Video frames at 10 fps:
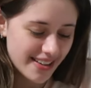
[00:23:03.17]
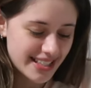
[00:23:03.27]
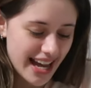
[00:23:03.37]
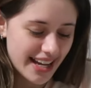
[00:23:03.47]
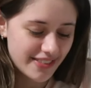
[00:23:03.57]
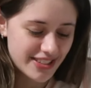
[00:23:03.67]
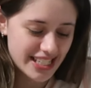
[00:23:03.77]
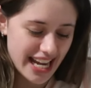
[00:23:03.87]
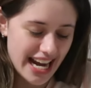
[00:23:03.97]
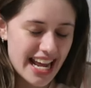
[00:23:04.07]
outside of
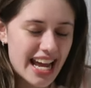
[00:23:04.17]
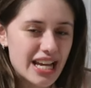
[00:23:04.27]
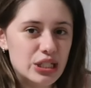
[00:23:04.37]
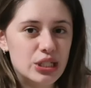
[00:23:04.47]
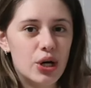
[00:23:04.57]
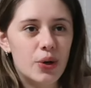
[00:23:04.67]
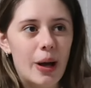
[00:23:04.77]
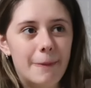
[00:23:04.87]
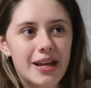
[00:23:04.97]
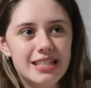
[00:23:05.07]
skating?
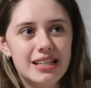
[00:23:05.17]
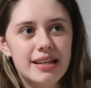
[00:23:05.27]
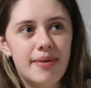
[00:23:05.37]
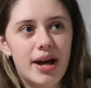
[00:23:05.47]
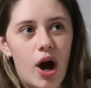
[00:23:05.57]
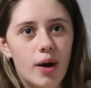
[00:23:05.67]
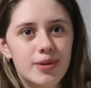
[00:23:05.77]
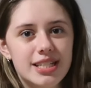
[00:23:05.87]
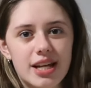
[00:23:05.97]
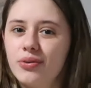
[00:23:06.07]
So basically my
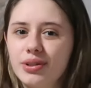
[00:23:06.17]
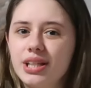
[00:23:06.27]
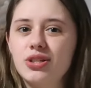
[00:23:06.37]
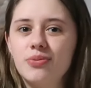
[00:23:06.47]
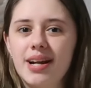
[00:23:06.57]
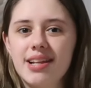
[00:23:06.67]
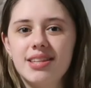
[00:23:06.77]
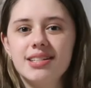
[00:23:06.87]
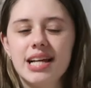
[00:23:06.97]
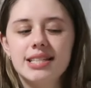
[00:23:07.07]
hobbies, I don't really do many
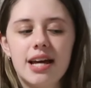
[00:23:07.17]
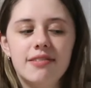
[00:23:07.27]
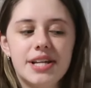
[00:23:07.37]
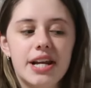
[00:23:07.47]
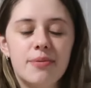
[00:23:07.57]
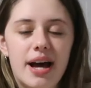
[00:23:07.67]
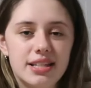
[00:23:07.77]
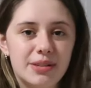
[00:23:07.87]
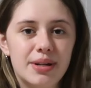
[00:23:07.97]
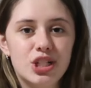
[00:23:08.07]
things outside of skating, but
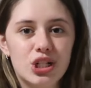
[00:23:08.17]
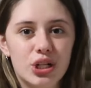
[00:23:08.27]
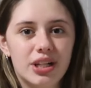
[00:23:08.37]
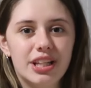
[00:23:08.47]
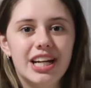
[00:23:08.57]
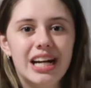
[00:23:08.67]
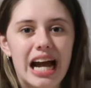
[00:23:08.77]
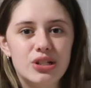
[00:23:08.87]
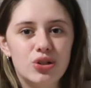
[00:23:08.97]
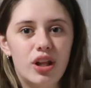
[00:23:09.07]
as I mentioned earlier,
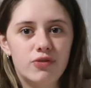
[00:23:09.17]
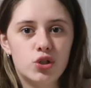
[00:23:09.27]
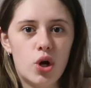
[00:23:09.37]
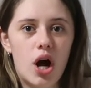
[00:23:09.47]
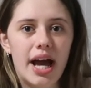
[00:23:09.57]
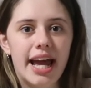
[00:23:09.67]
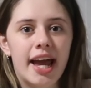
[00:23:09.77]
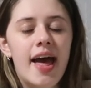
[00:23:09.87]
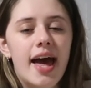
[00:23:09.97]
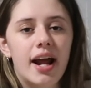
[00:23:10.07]
I do love drawing.
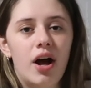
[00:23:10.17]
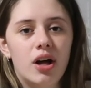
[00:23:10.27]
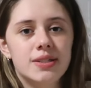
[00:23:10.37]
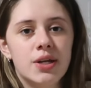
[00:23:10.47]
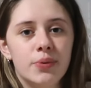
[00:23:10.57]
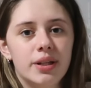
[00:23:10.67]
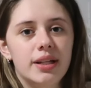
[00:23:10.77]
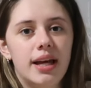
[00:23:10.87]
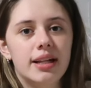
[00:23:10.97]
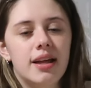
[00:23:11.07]
And I also
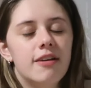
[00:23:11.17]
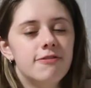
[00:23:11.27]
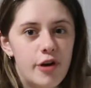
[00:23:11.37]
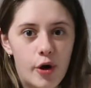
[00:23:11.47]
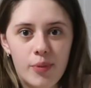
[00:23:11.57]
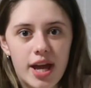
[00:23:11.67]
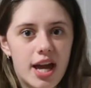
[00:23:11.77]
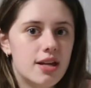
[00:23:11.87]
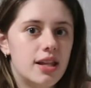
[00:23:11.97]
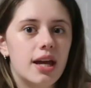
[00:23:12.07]
really like like
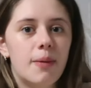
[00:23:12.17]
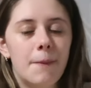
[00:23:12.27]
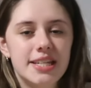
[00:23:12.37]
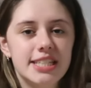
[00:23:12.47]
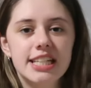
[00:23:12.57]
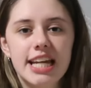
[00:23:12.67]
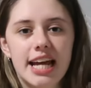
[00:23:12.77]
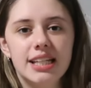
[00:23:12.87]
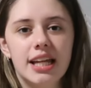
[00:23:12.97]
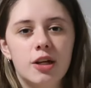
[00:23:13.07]
filming, like basically
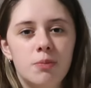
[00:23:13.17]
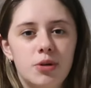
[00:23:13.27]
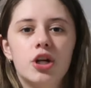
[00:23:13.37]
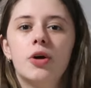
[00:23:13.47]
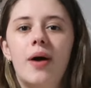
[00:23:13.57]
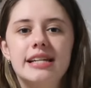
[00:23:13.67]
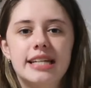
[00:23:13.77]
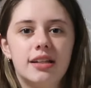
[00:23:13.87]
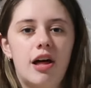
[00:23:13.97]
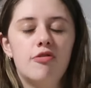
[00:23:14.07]
any like computer-wise,
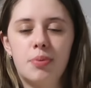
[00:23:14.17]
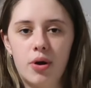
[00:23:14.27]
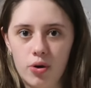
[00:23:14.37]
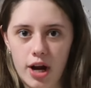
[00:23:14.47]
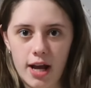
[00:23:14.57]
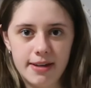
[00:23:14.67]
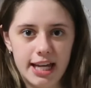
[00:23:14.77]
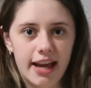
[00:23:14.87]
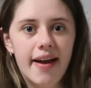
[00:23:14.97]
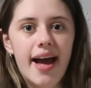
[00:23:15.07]
I love
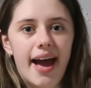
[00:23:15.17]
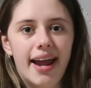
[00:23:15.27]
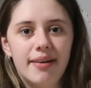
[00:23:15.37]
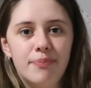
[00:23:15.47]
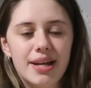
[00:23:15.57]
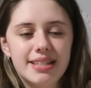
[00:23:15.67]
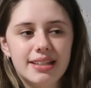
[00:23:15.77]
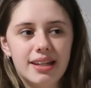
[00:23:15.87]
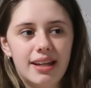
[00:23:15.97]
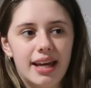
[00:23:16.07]
programming and
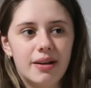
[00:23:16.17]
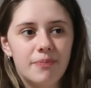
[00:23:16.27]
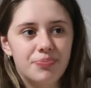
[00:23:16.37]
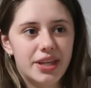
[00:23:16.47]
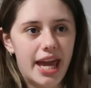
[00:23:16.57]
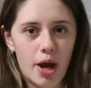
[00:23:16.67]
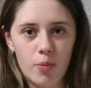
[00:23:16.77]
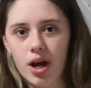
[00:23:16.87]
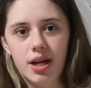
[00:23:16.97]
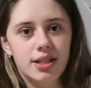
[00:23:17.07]
basically like
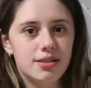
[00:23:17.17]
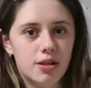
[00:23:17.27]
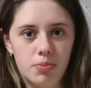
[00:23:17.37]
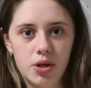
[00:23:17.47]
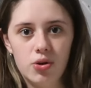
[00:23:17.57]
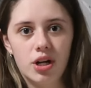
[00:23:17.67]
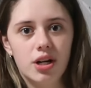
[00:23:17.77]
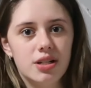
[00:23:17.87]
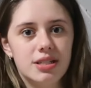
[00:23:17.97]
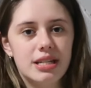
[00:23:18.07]
cameras,
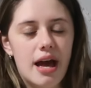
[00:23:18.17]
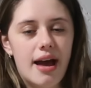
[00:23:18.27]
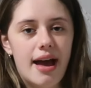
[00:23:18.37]
computers,